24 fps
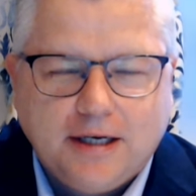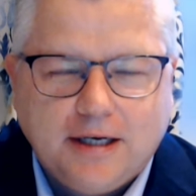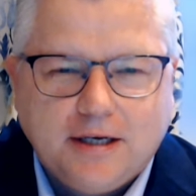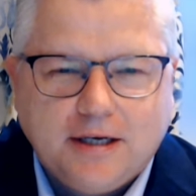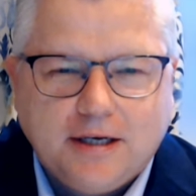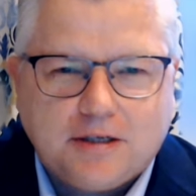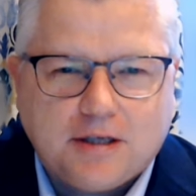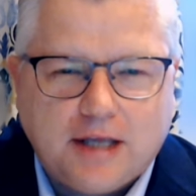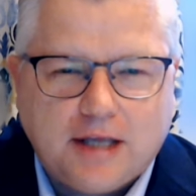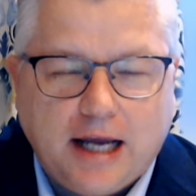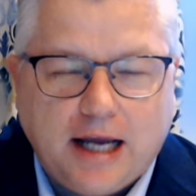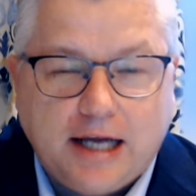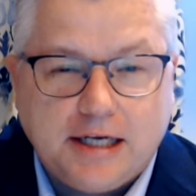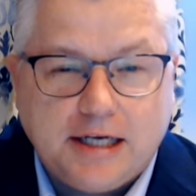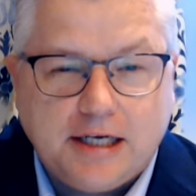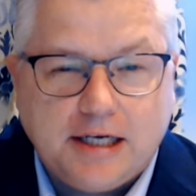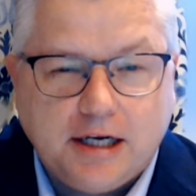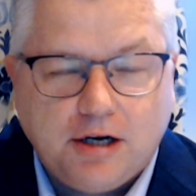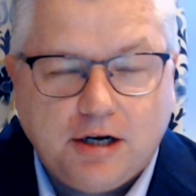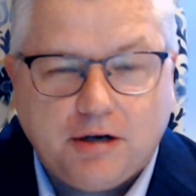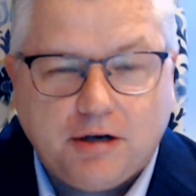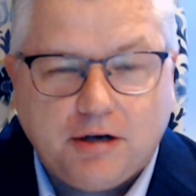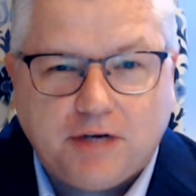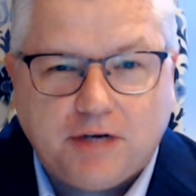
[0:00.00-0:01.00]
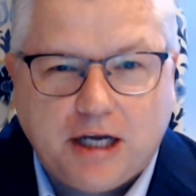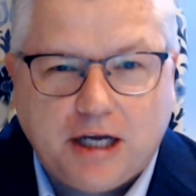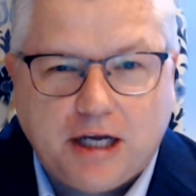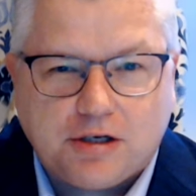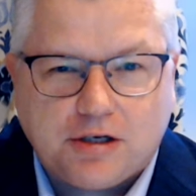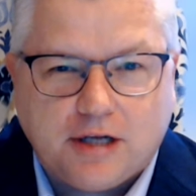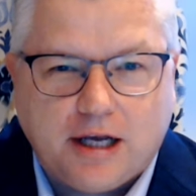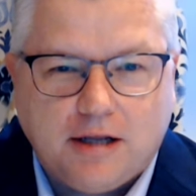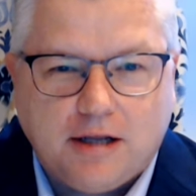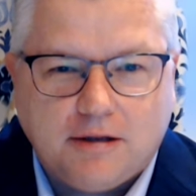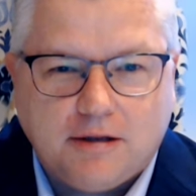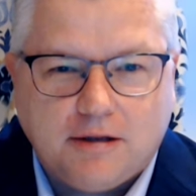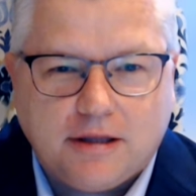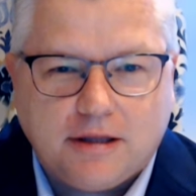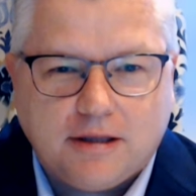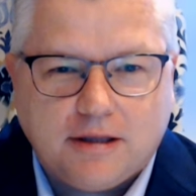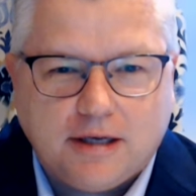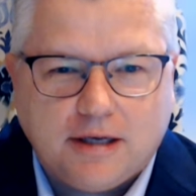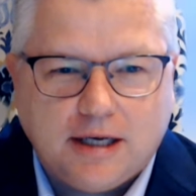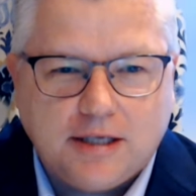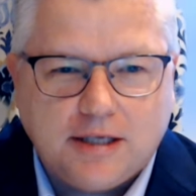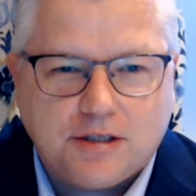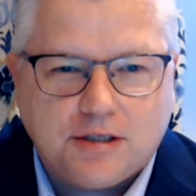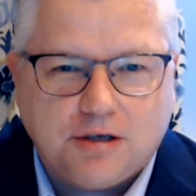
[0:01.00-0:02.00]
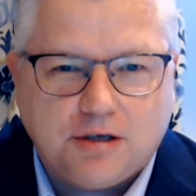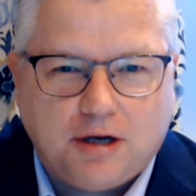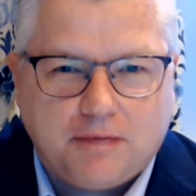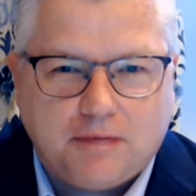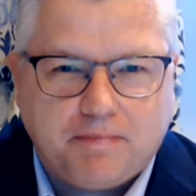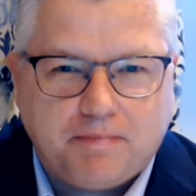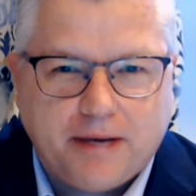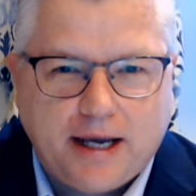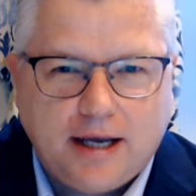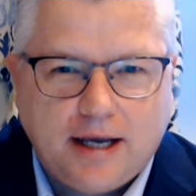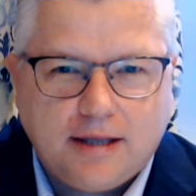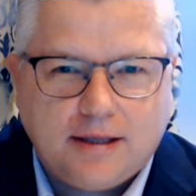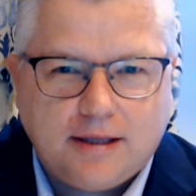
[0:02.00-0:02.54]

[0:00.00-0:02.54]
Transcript: So the idea of national health is not bad.